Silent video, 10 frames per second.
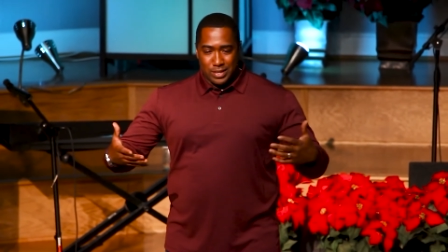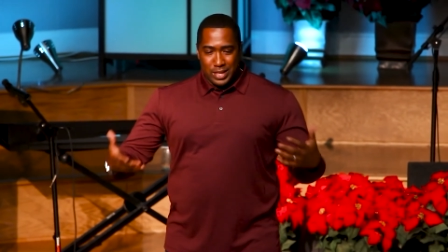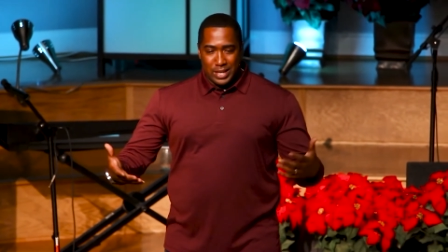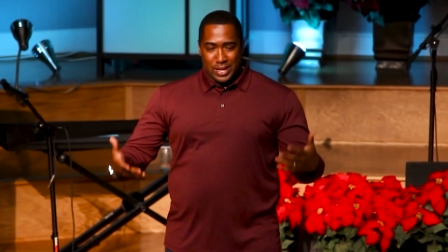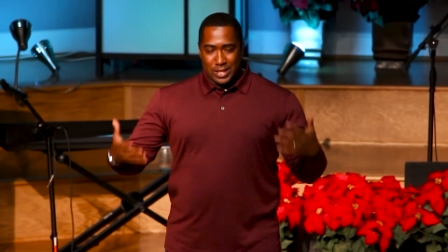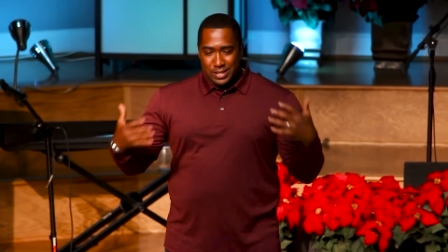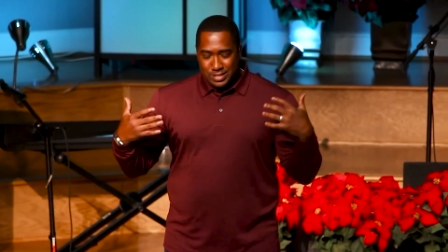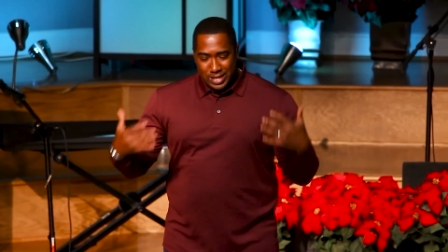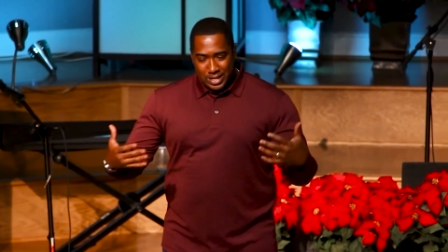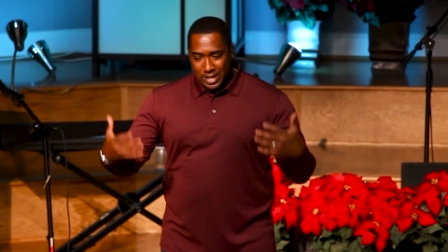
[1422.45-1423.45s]
thinking
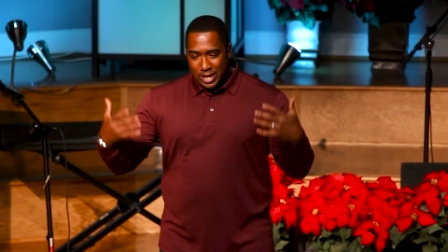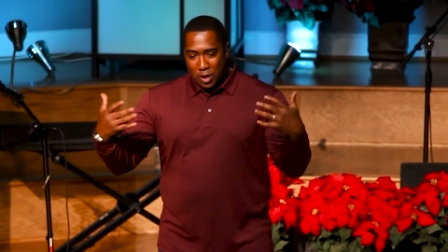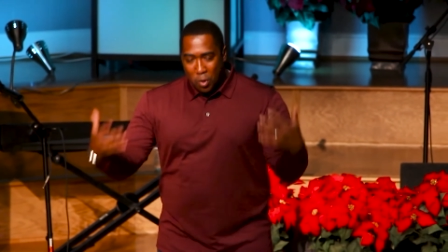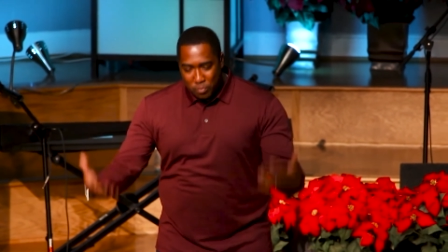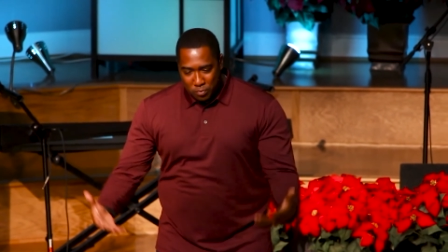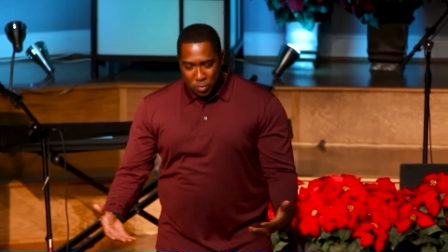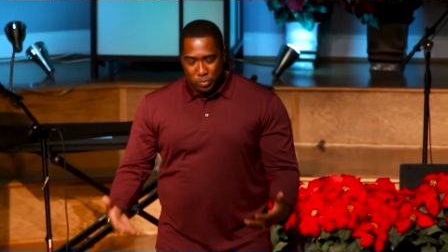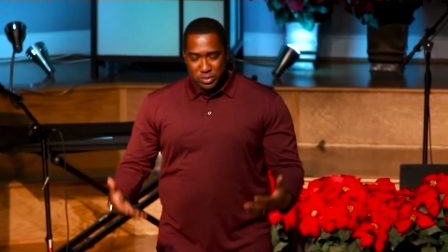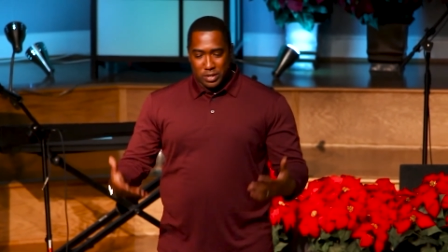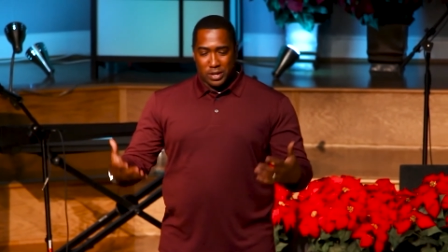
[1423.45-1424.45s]
this thing that they hoped for
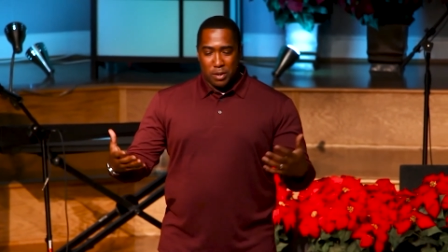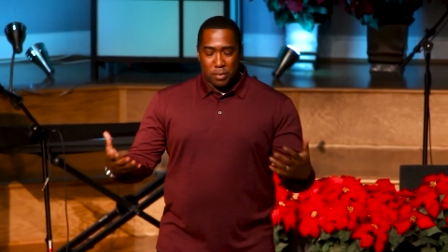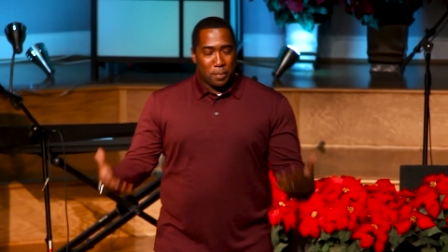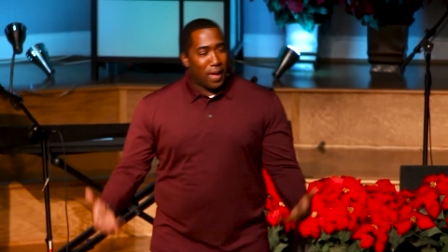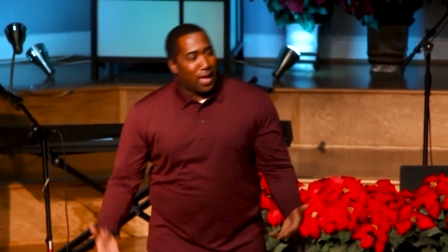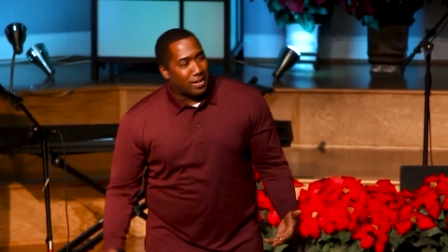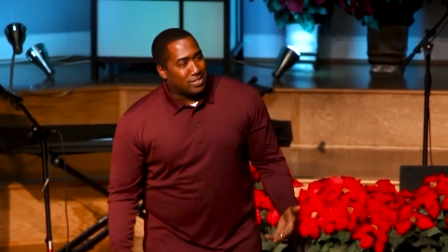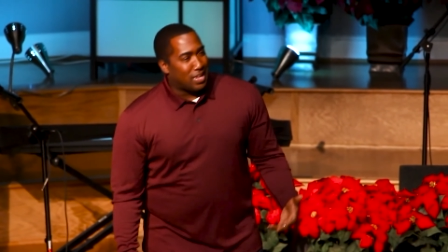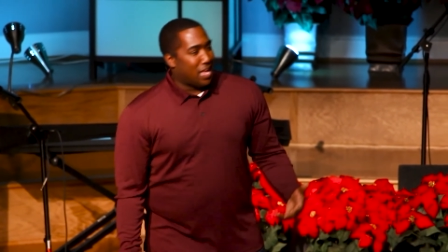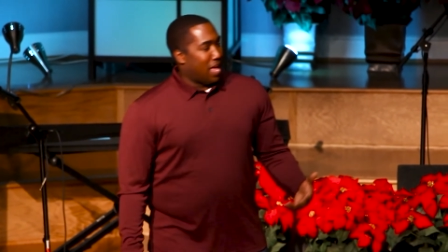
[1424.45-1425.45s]
was going to come to pass.